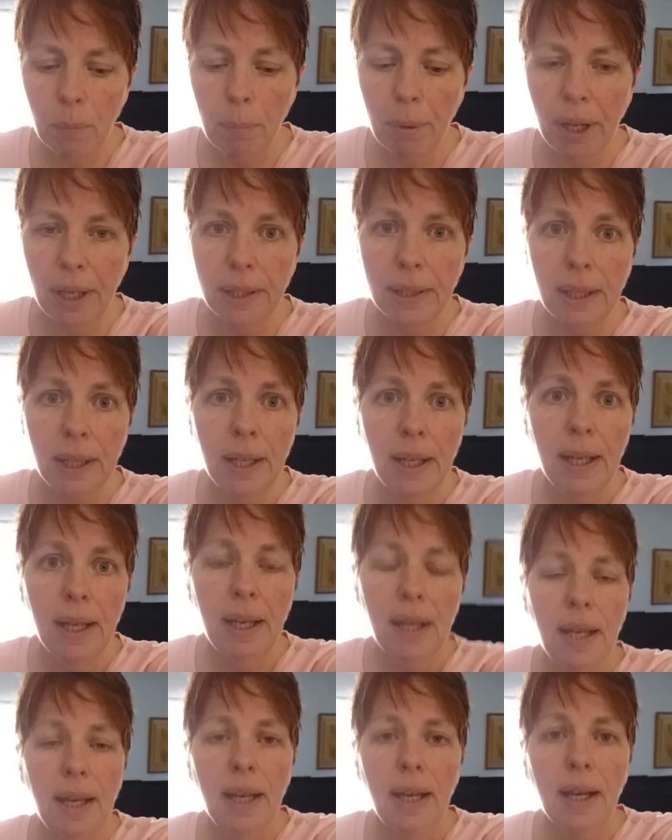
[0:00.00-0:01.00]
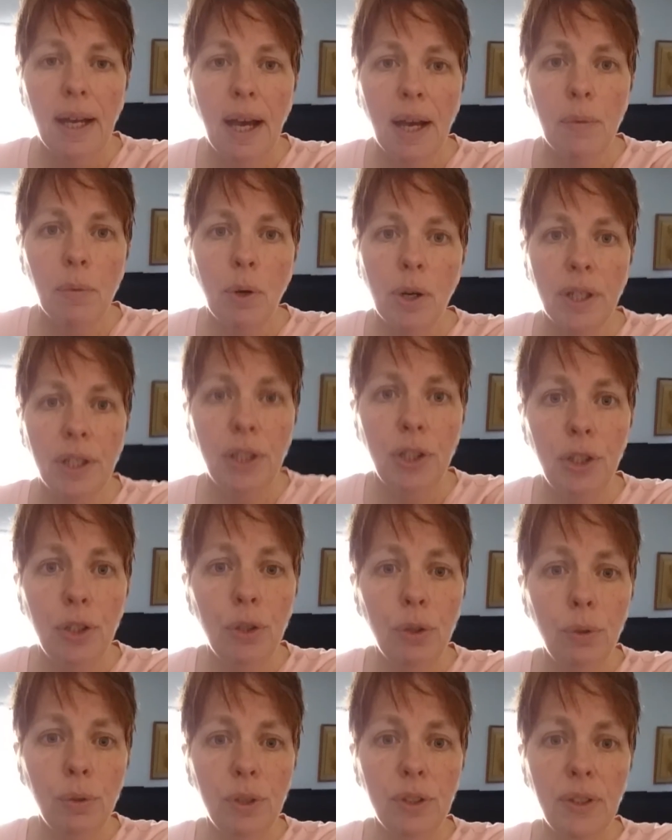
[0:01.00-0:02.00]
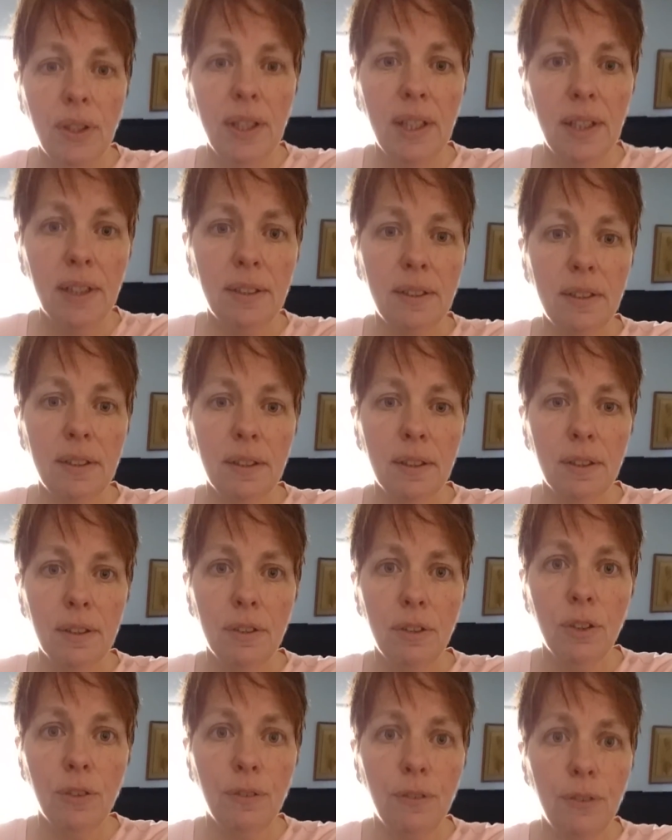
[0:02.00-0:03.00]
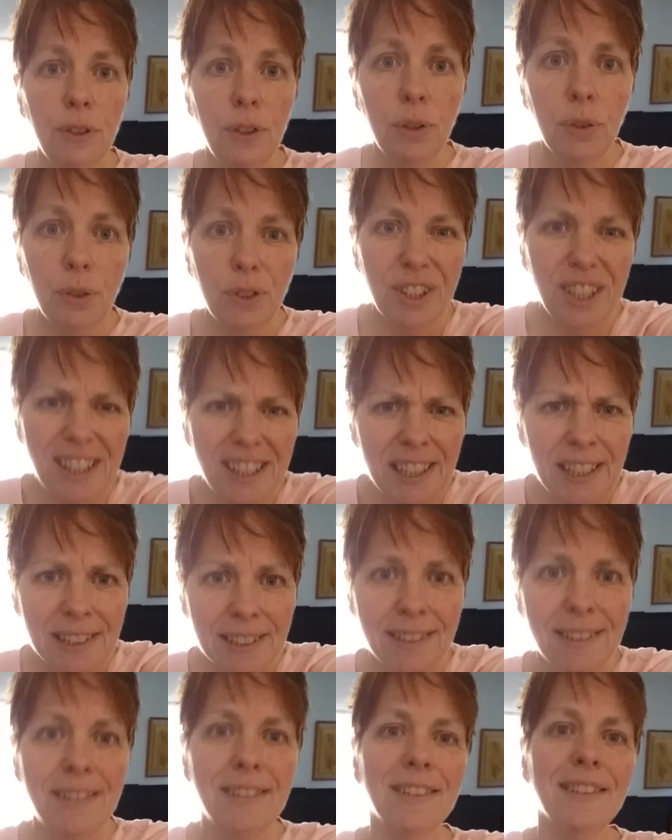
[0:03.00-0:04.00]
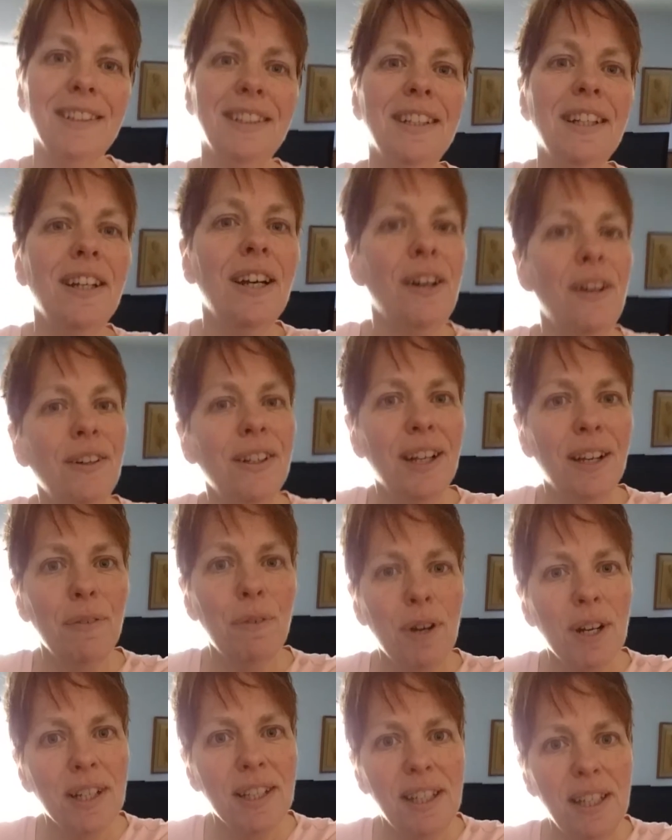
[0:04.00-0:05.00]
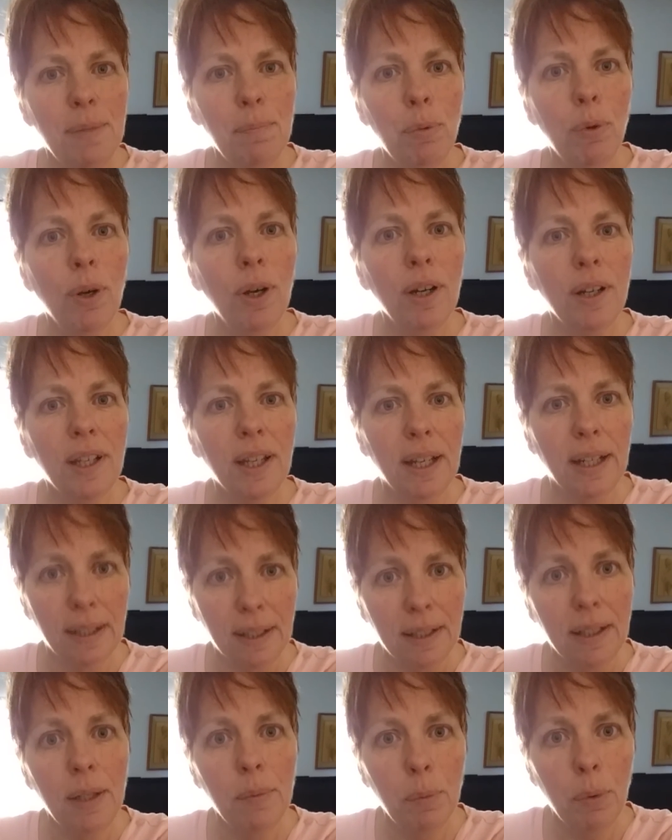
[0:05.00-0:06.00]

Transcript: But I want to use this to fuel this, you know, and I want to keep working.